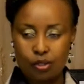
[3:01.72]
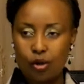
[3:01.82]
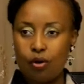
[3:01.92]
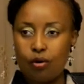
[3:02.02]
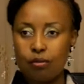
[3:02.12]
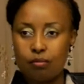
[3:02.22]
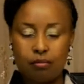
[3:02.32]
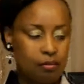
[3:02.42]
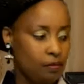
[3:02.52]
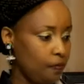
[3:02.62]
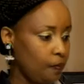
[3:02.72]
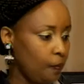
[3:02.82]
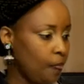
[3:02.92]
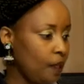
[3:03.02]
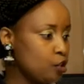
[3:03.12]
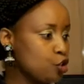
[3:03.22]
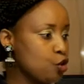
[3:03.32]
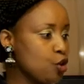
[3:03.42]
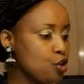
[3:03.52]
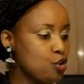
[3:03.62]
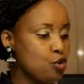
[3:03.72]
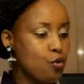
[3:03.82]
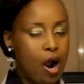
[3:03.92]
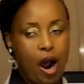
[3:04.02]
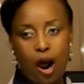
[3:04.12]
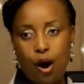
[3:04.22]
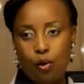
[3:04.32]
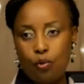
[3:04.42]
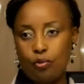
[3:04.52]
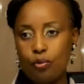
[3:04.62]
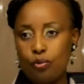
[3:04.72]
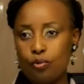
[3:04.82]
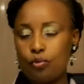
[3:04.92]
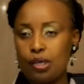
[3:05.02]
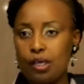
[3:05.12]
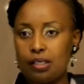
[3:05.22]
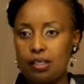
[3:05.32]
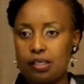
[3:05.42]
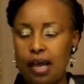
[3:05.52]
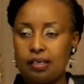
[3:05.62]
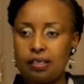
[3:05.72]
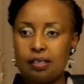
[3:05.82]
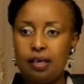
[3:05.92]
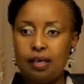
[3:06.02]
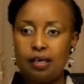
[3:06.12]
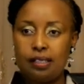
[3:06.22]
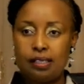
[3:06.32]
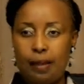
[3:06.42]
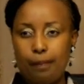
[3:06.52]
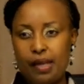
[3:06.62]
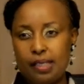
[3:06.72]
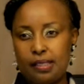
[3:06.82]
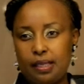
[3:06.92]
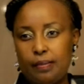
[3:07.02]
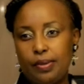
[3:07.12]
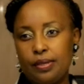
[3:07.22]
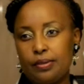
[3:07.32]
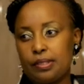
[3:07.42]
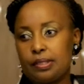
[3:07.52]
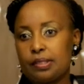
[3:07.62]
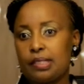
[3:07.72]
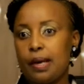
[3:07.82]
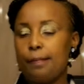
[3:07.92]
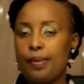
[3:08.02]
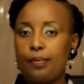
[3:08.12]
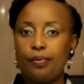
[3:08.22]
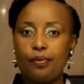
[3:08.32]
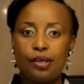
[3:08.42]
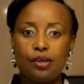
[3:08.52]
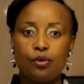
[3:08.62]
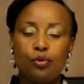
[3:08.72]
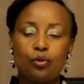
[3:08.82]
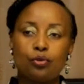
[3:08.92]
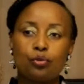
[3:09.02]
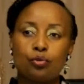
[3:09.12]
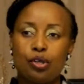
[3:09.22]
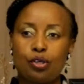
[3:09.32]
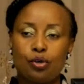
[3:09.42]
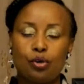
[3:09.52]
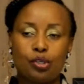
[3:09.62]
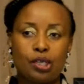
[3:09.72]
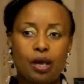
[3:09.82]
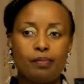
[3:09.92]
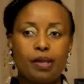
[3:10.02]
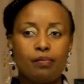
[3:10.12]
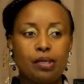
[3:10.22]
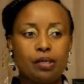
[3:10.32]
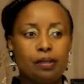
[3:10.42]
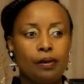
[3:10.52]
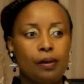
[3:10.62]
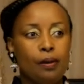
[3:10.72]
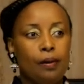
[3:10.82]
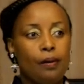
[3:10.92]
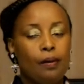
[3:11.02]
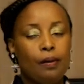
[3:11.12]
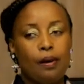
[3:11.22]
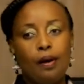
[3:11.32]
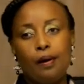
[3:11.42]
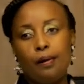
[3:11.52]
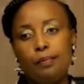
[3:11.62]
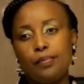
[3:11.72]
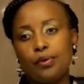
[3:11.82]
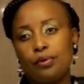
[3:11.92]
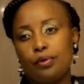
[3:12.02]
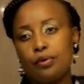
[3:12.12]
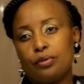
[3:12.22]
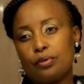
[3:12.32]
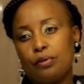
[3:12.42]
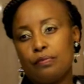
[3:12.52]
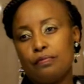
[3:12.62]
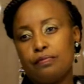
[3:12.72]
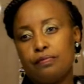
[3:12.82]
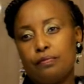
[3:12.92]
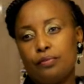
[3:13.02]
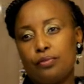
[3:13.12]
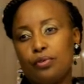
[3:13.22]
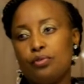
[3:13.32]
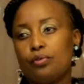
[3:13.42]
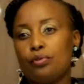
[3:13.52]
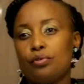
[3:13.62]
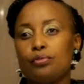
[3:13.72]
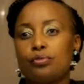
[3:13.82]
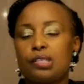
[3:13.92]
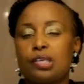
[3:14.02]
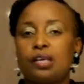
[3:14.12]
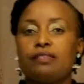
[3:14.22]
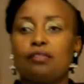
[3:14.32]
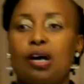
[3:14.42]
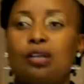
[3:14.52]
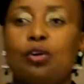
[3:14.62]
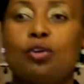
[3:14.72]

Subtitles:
on showing you how you can start step by step, because some people, they go to the doctor maybe because of you stay for a long